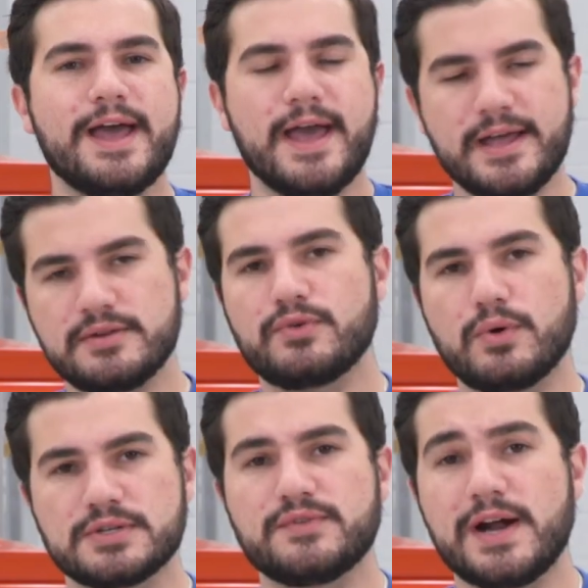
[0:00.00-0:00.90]
and of
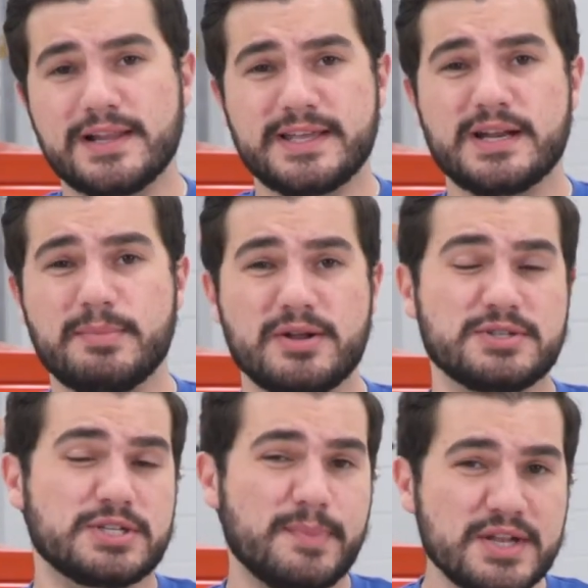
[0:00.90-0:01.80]
course finally get a better
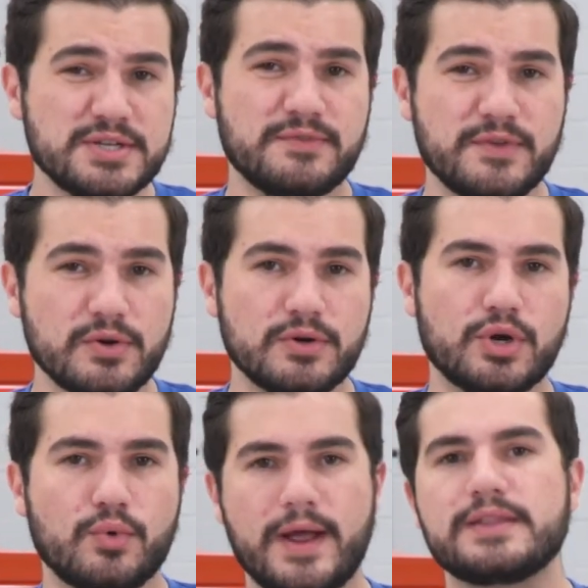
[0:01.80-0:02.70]
suspension feel,
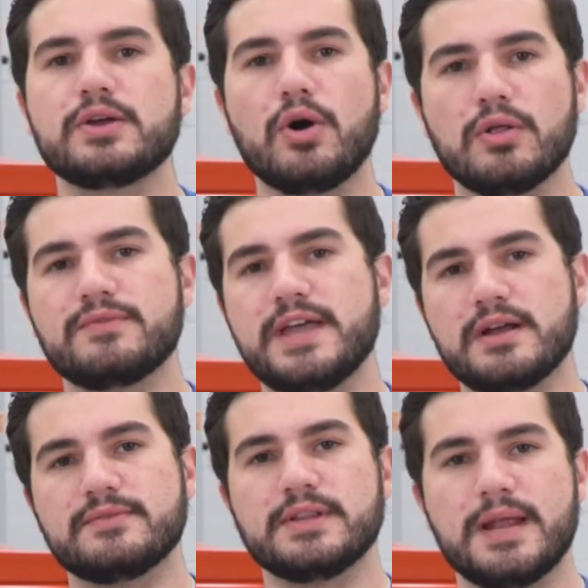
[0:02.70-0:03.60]
correcting all of the
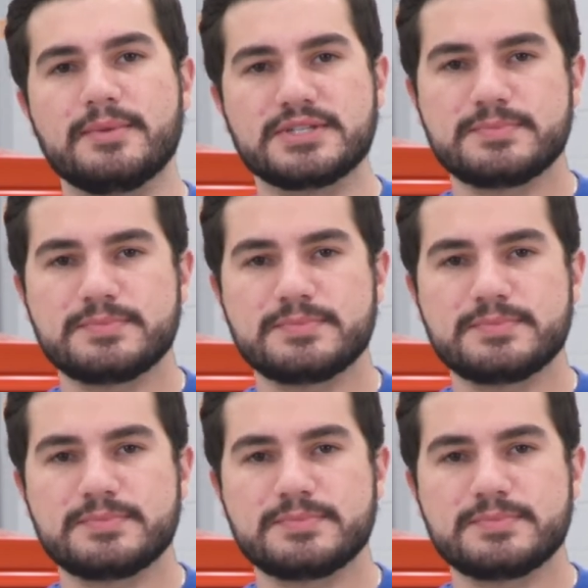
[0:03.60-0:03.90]
out of alignment